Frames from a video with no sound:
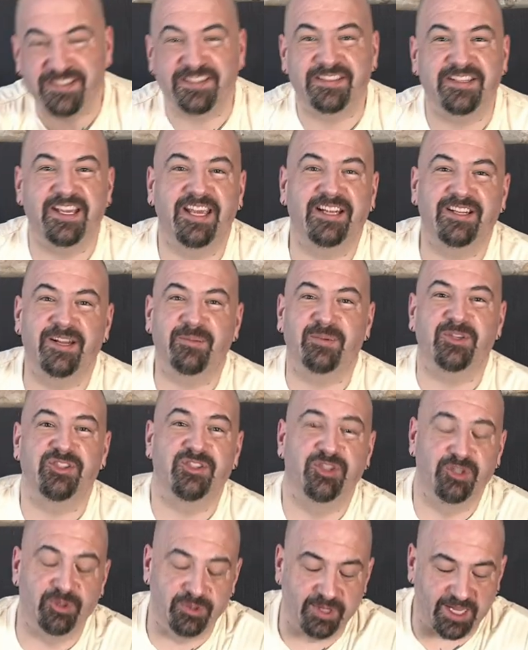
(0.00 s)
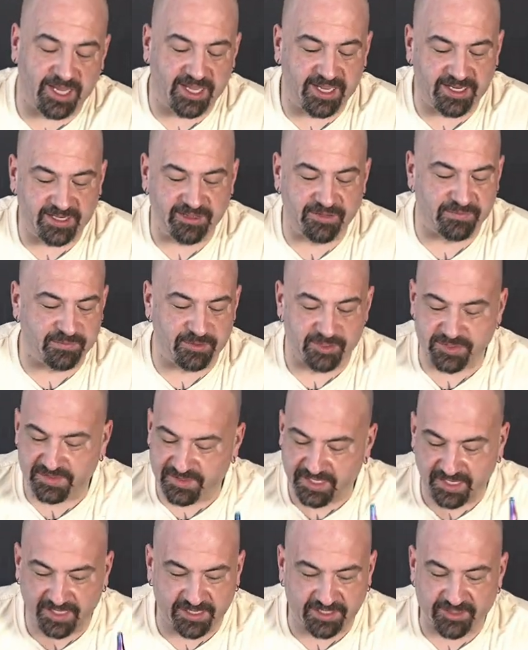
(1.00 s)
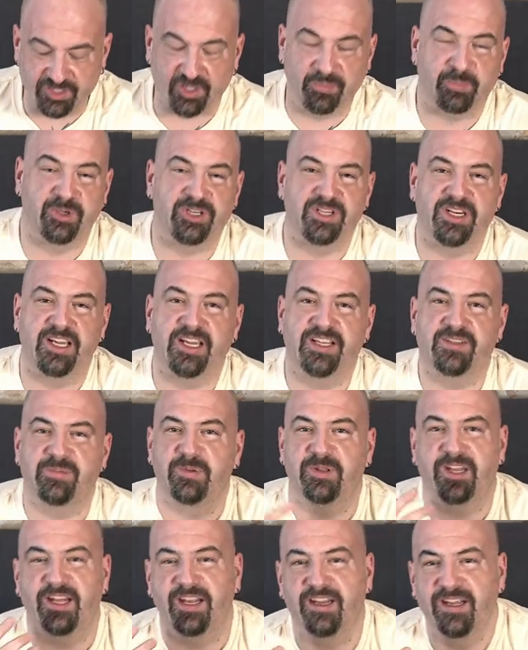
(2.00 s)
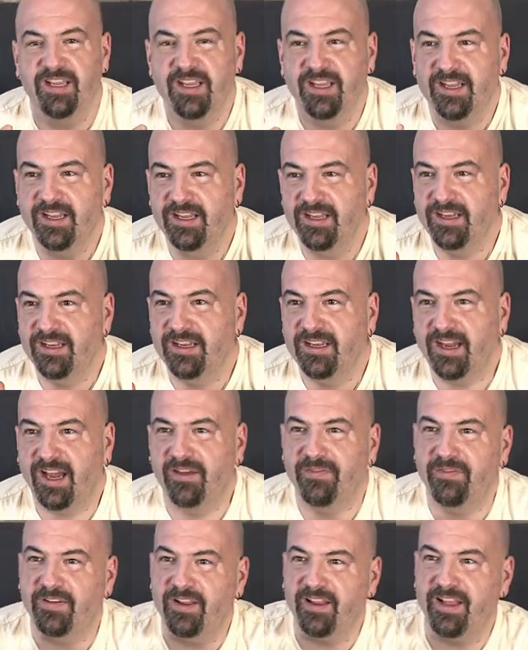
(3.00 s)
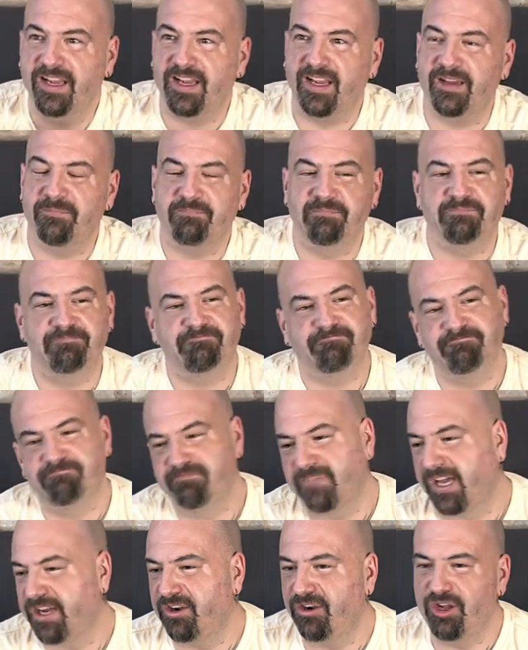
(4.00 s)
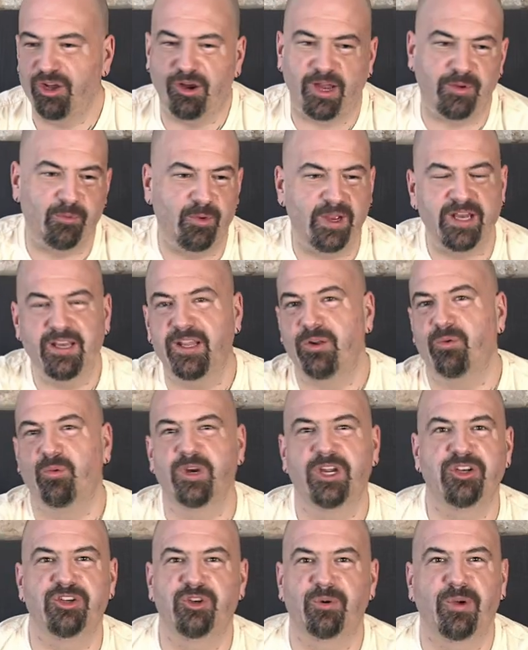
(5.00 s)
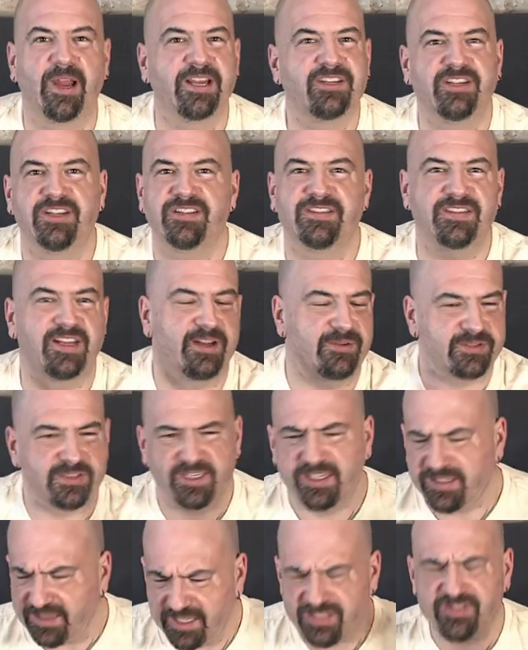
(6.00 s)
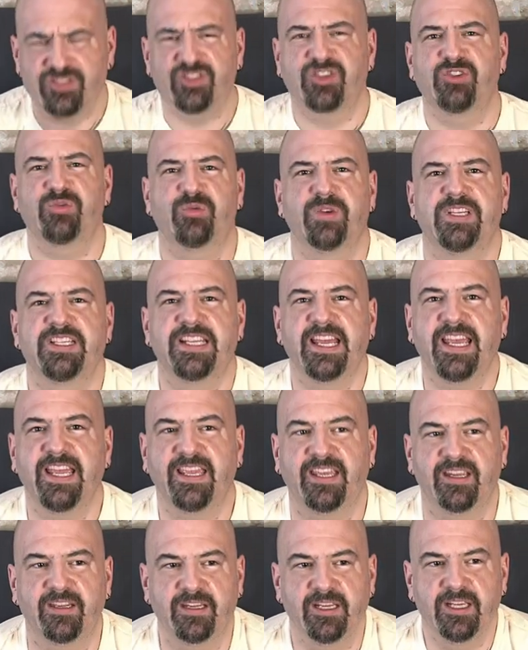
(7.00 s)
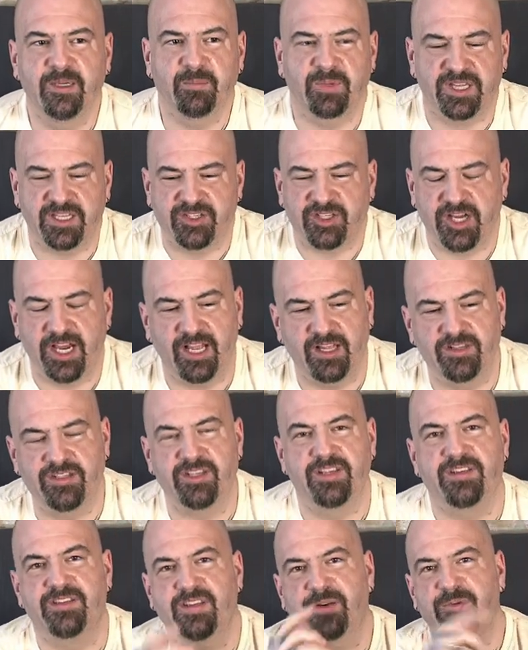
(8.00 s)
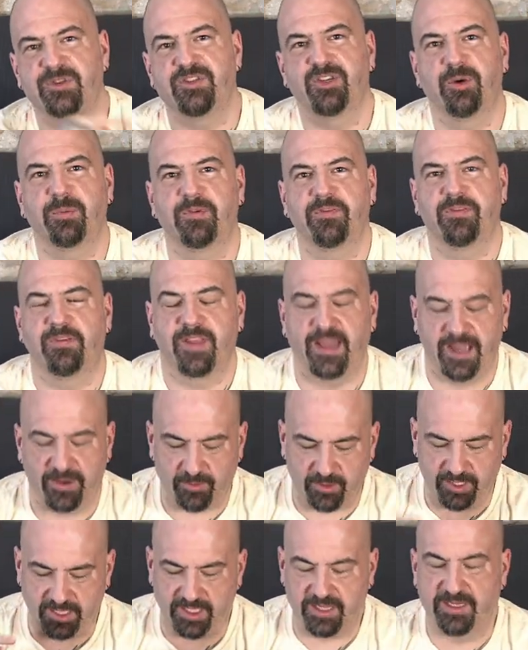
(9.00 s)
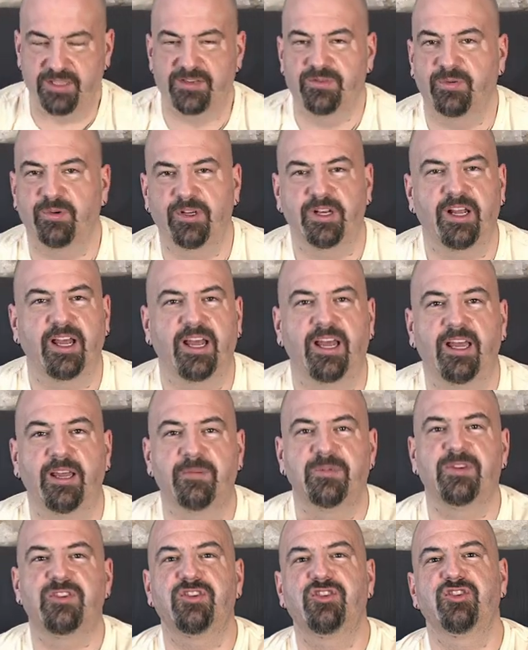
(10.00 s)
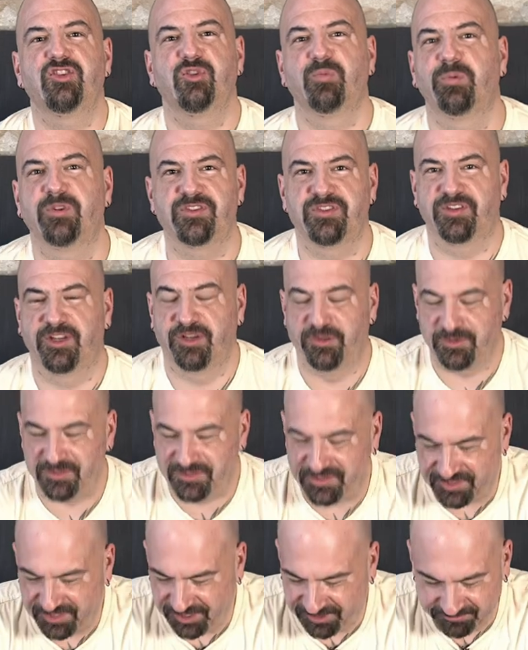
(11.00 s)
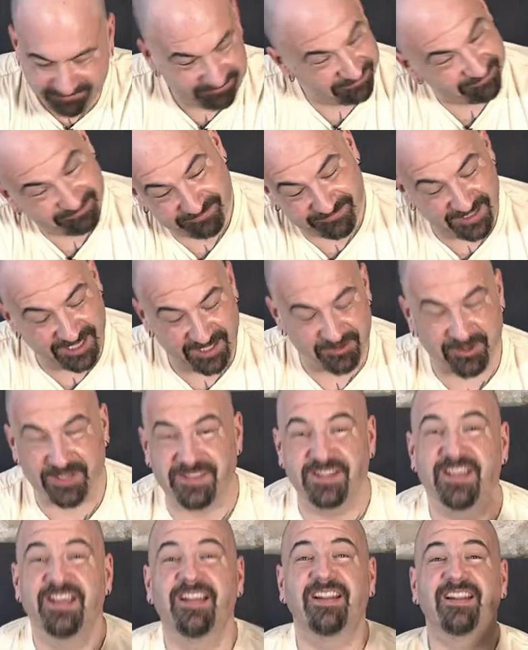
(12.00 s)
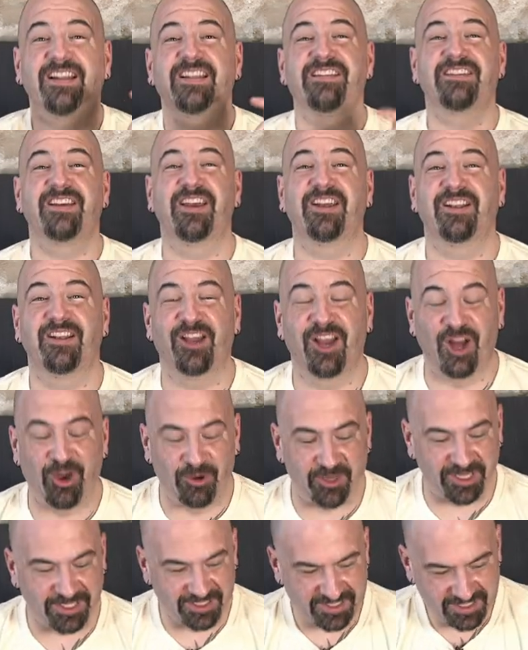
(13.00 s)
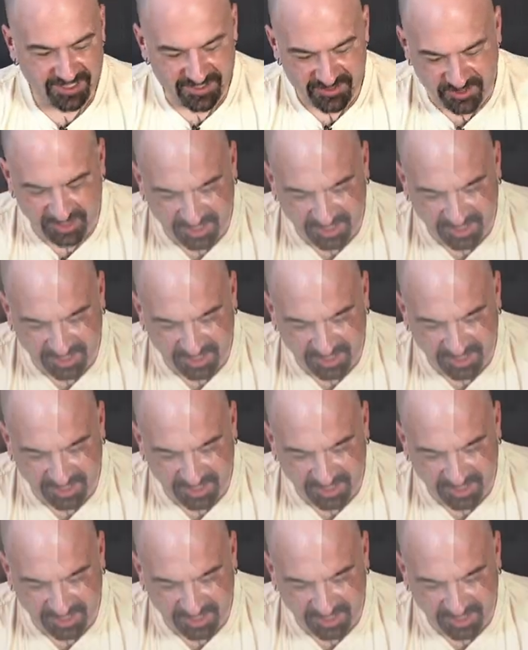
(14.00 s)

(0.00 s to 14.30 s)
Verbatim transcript: is take number two, and the first take I took a bunch of hits, but then I felt like I, I don't know, I went in weird directions and I was like, let's just retake it. But the challenge is I was sober for that one, and this one I am super stoned, so. Anyways, let's get going. So